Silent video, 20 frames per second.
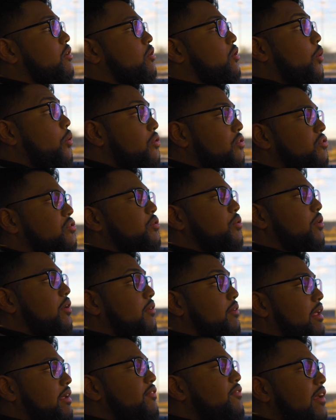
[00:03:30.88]
goes through
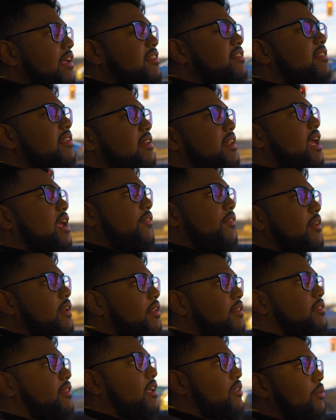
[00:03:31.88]
or like faces in life?
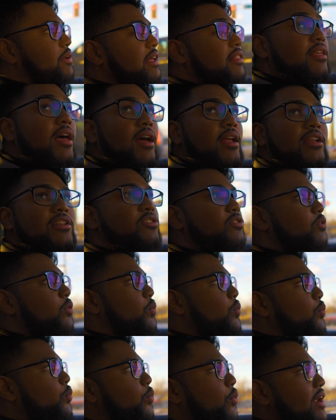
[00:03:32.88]
And that's when I thought it's
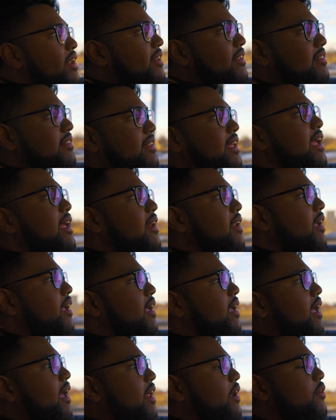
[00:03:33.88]
real
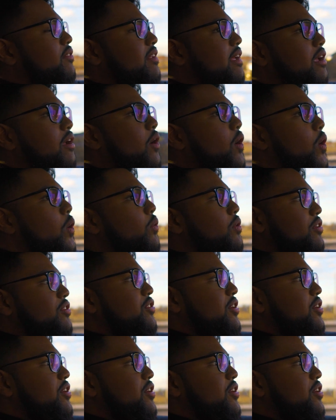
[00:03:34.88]
estate. And I was like, holy